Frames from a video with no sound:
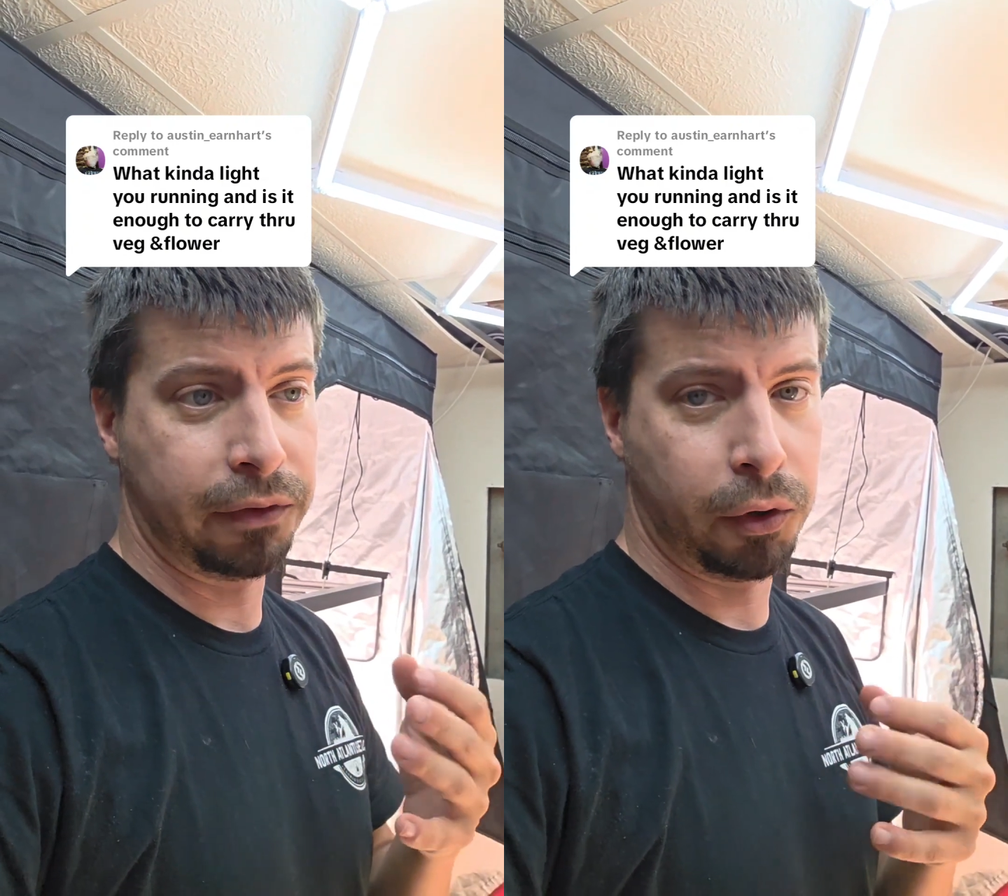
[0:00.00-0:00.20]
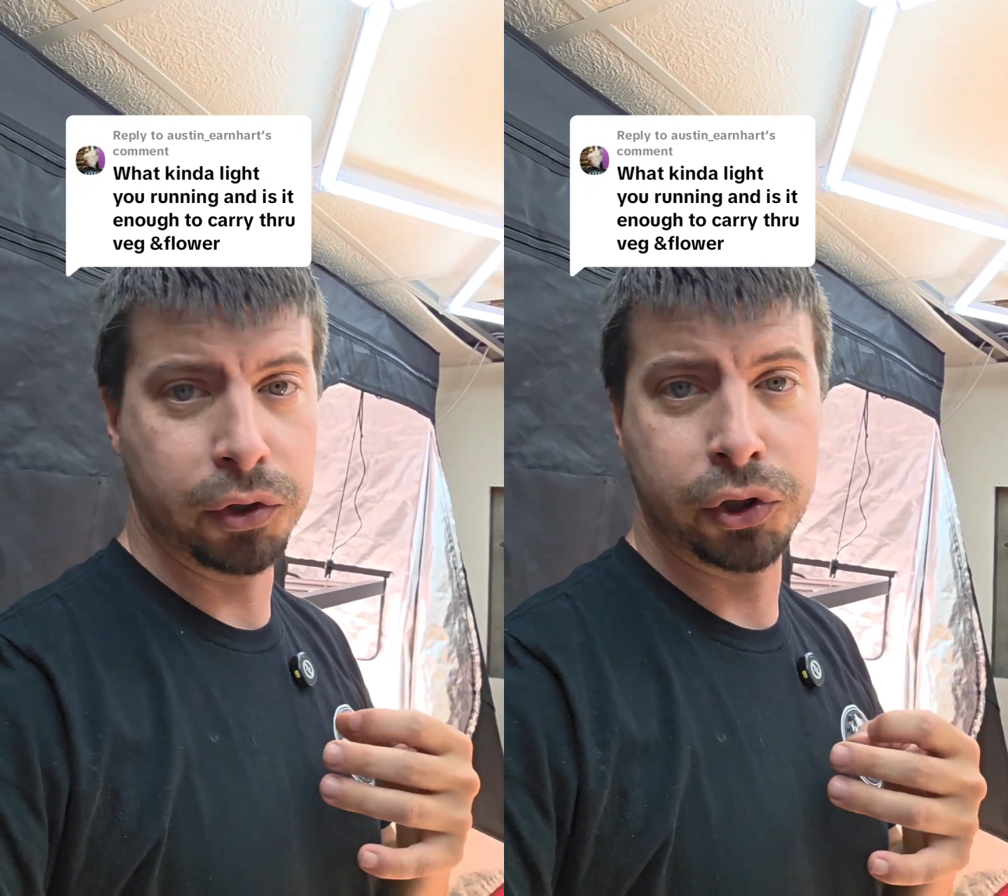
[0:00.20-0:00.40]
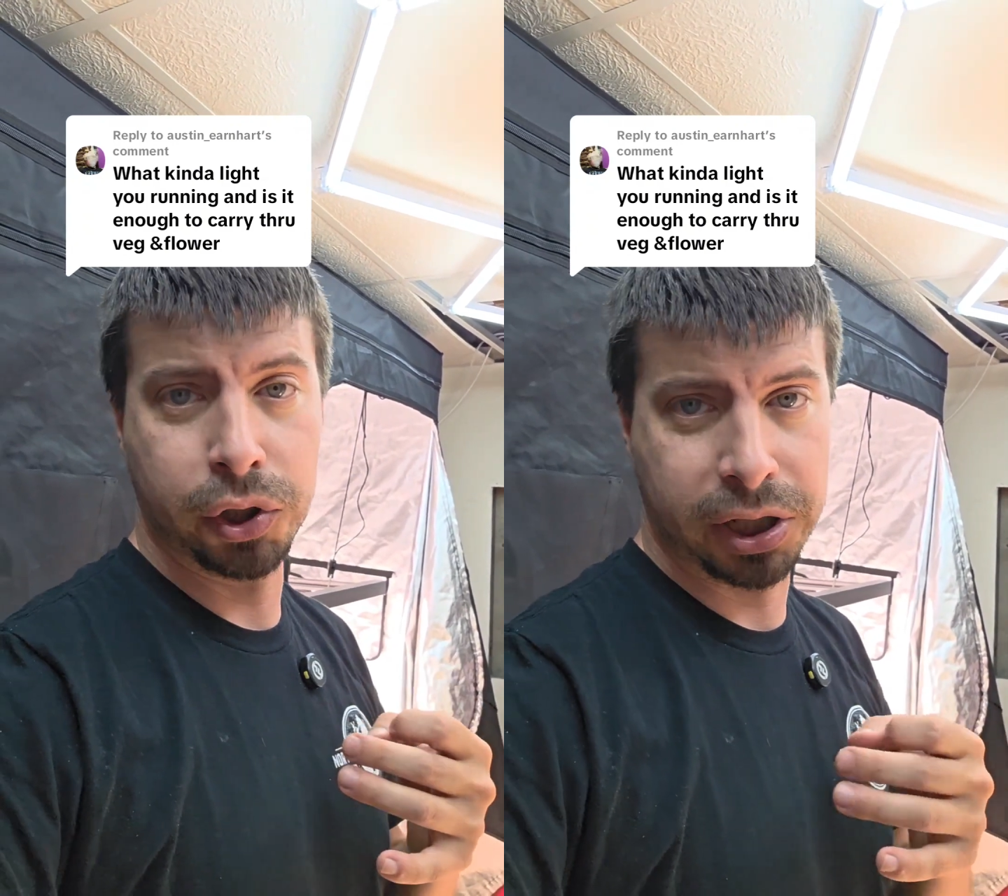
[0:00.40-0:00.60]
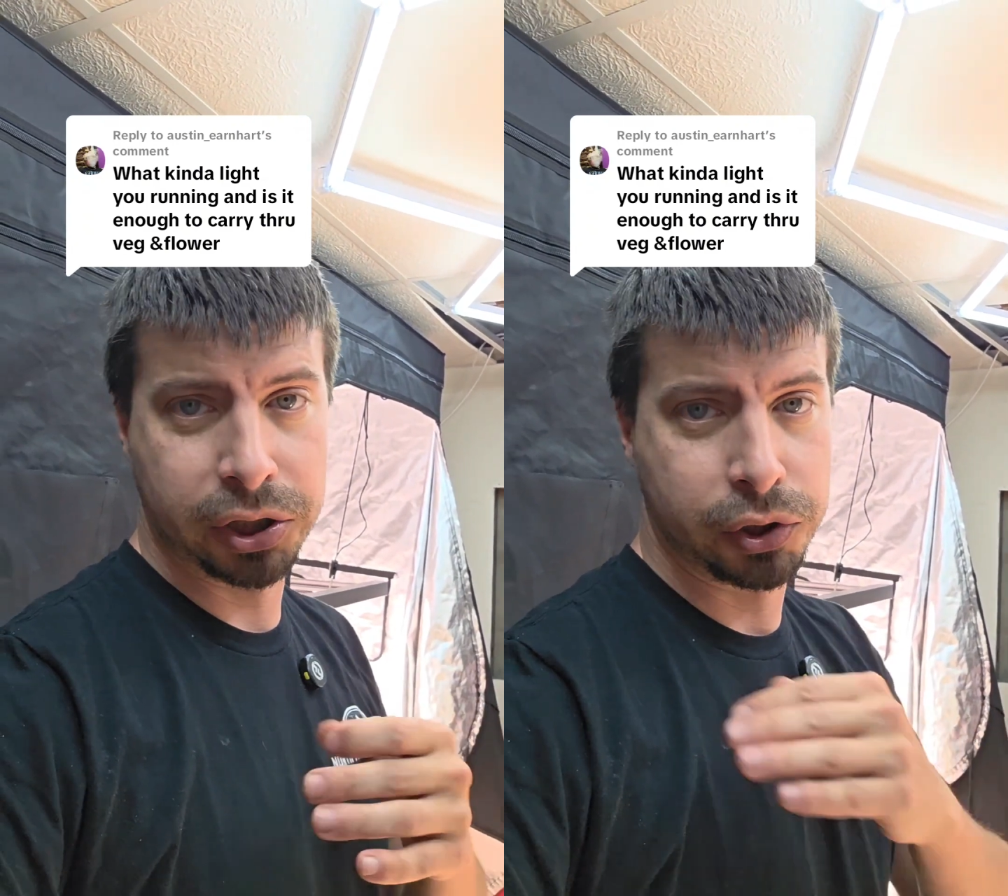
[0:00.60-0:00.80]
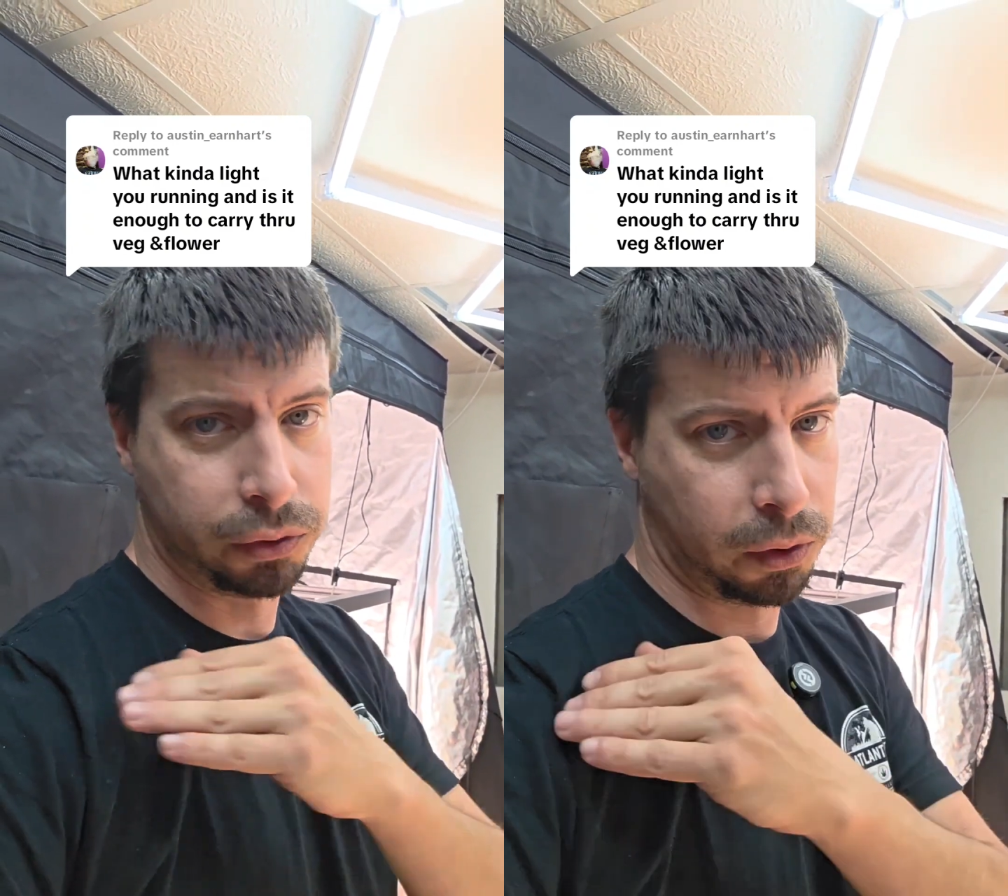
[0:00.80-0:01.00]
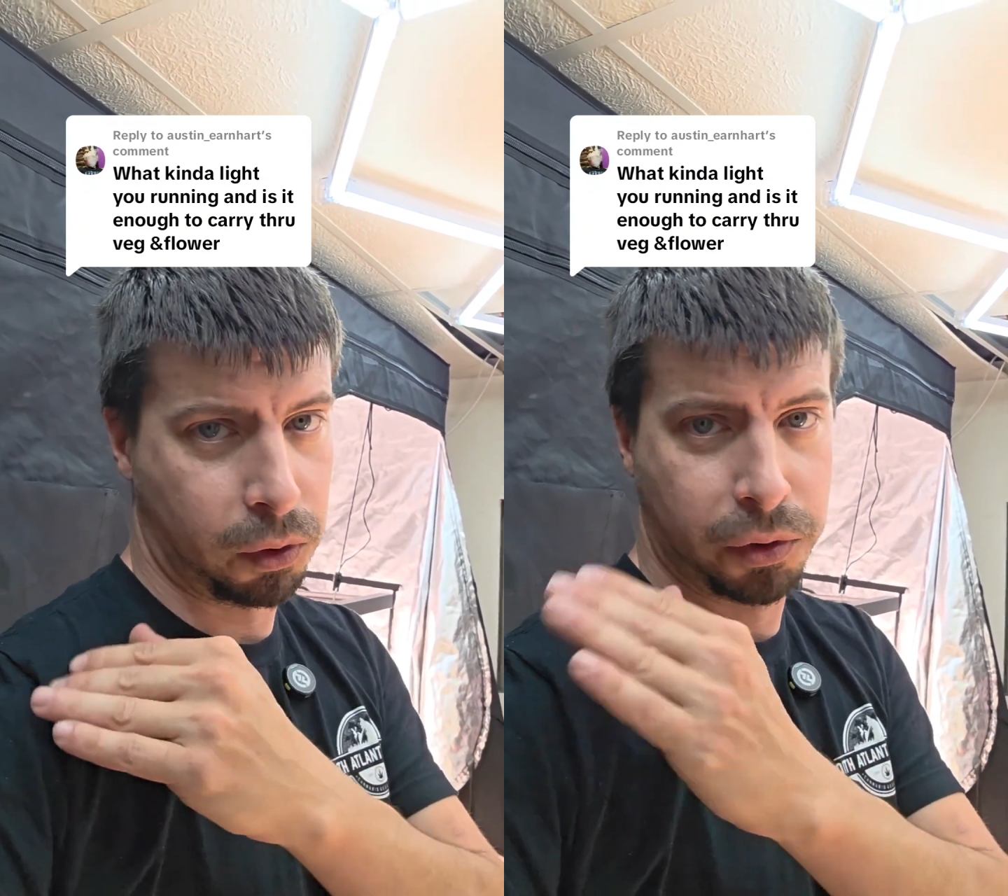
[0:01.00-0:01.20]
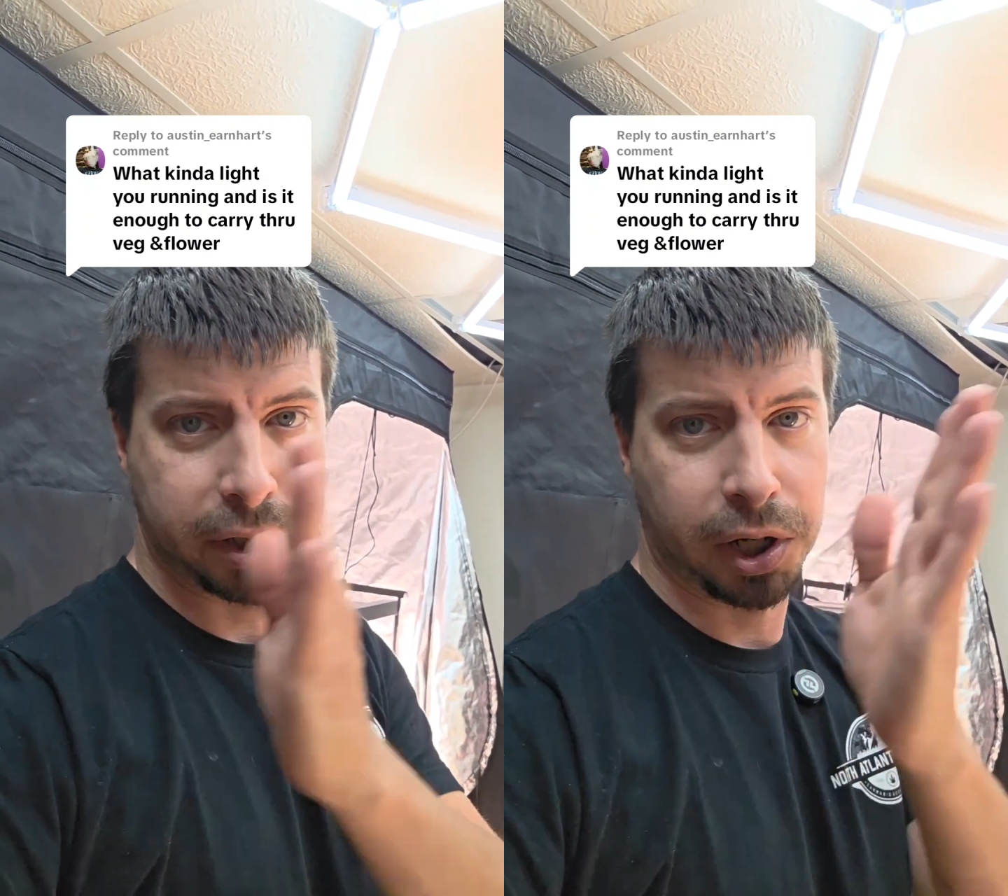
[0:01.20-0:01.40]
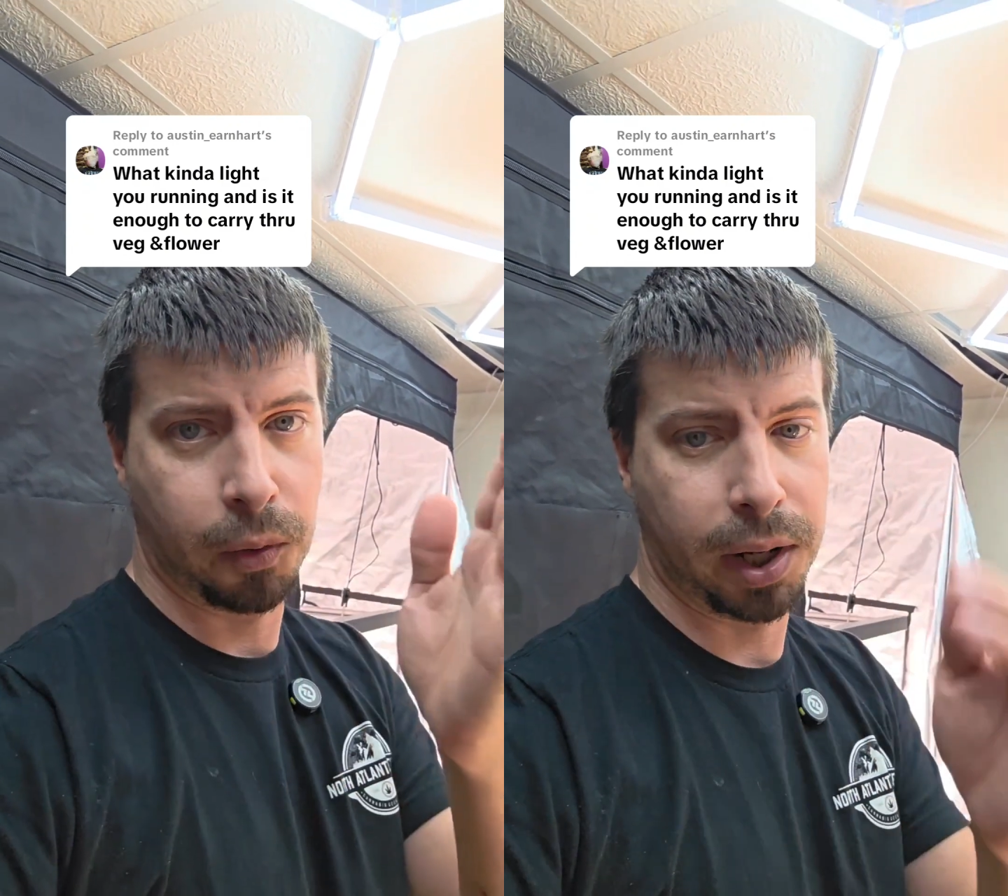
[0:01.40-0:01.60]
those should get you the whole
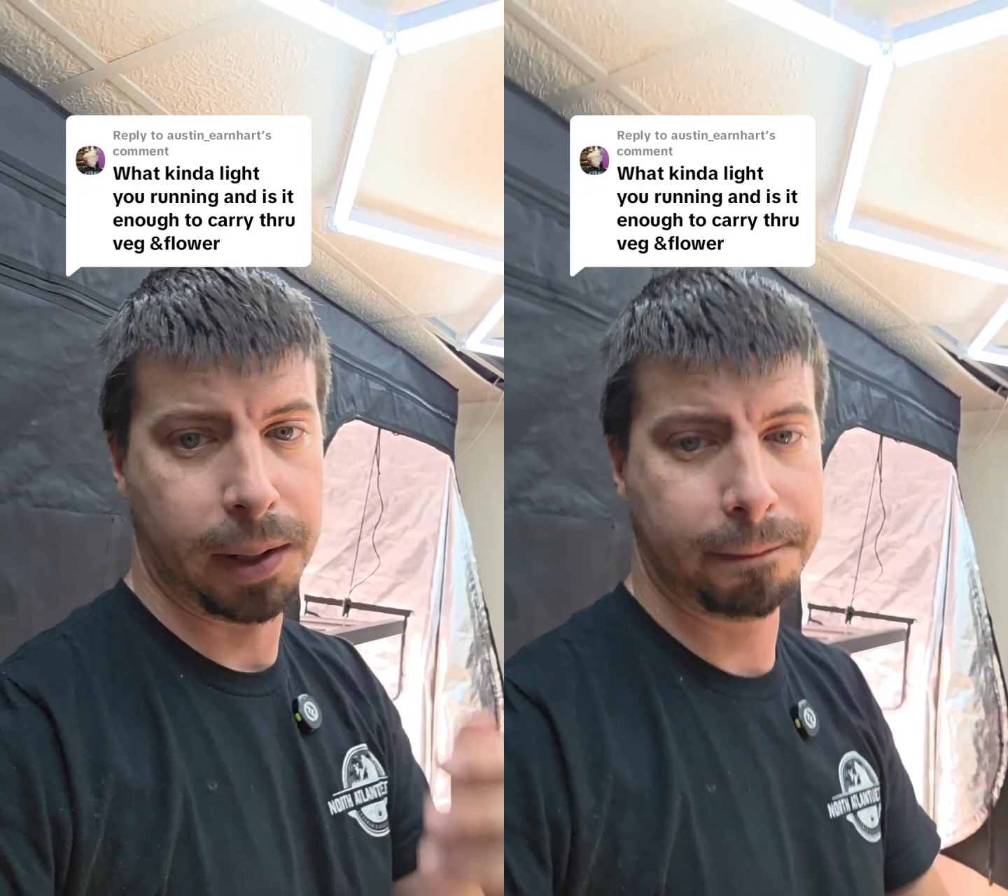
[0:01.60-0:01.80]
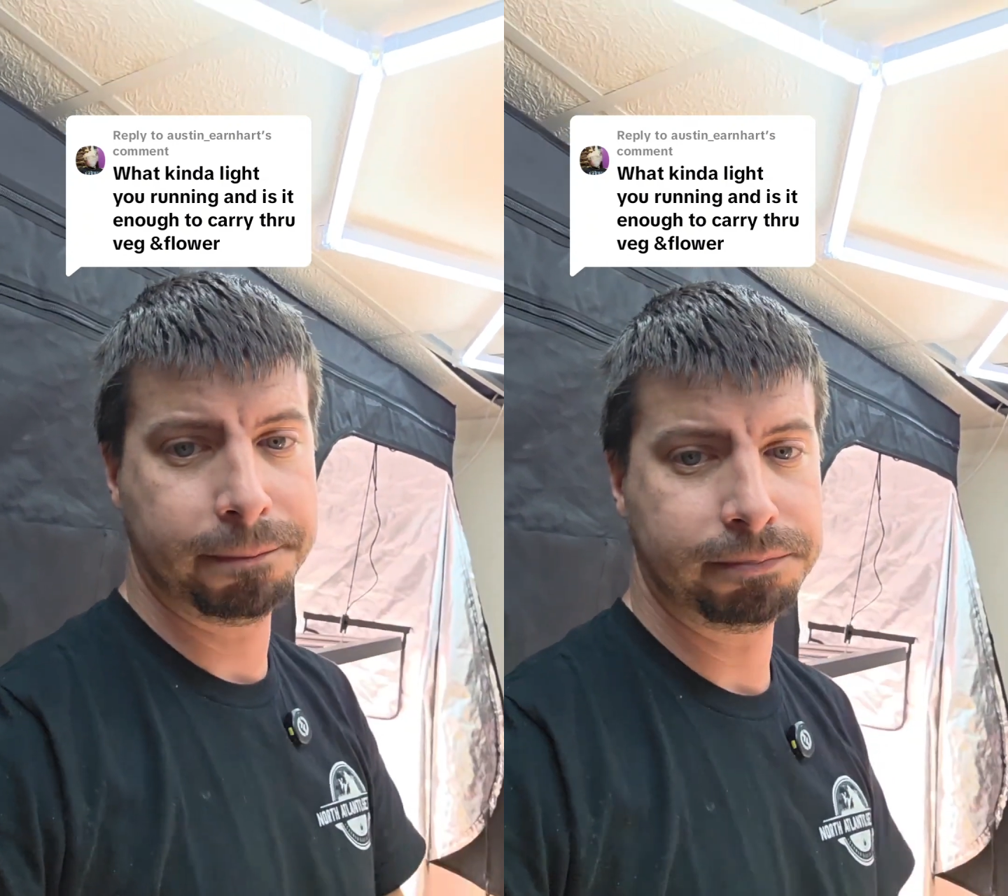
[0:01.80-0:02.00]
entire way.